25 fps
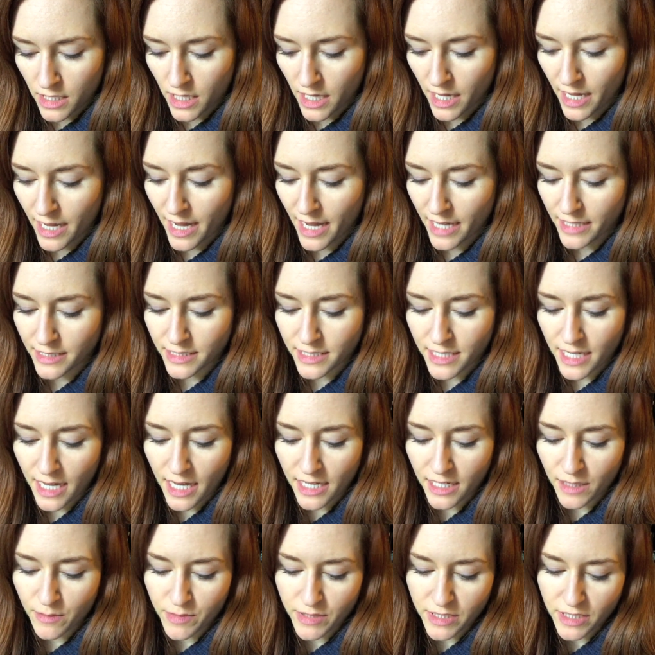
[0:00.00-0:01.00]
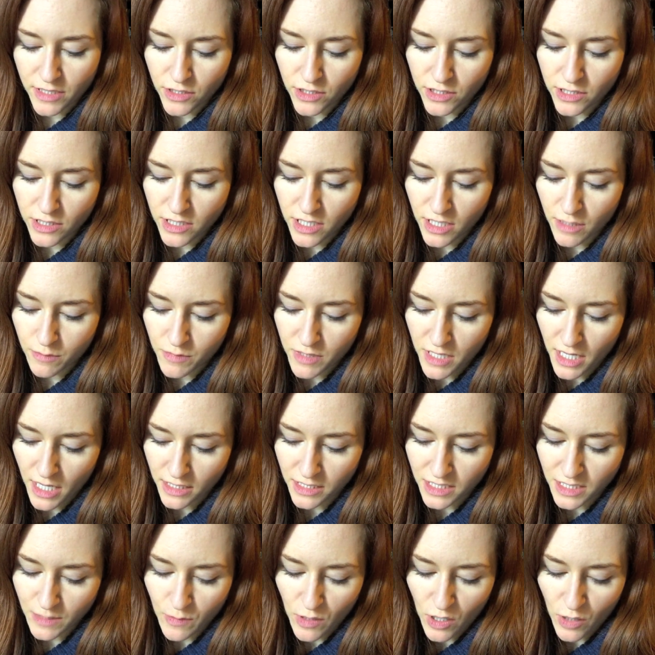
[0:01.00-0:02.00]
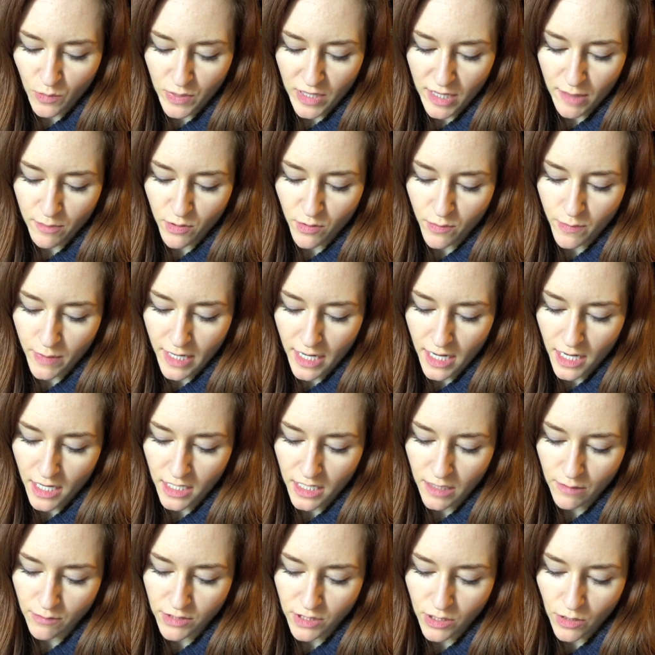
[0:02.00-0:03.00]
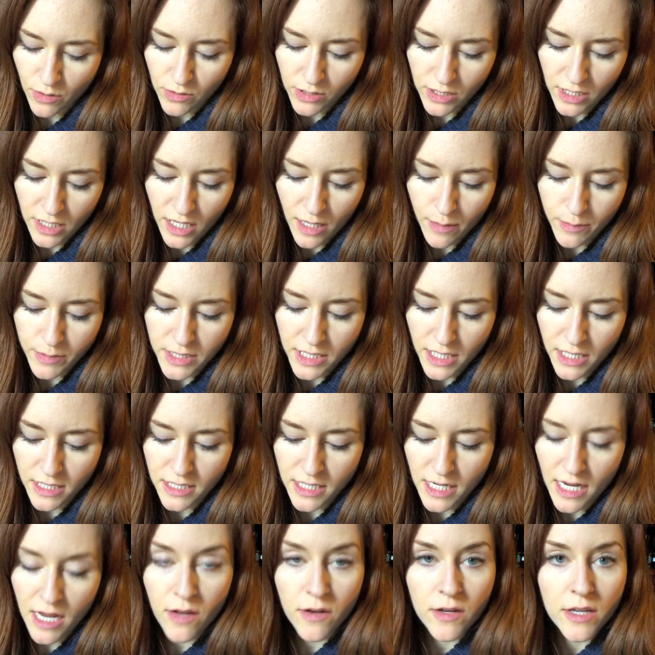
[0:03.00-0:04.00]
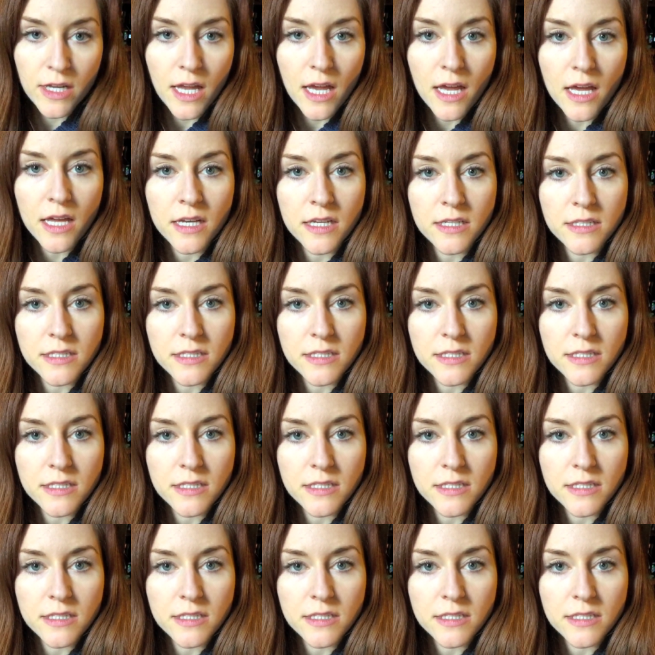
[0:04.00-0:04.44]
I asked Daddy, but he just tipped that small paper bag he was holding upside down again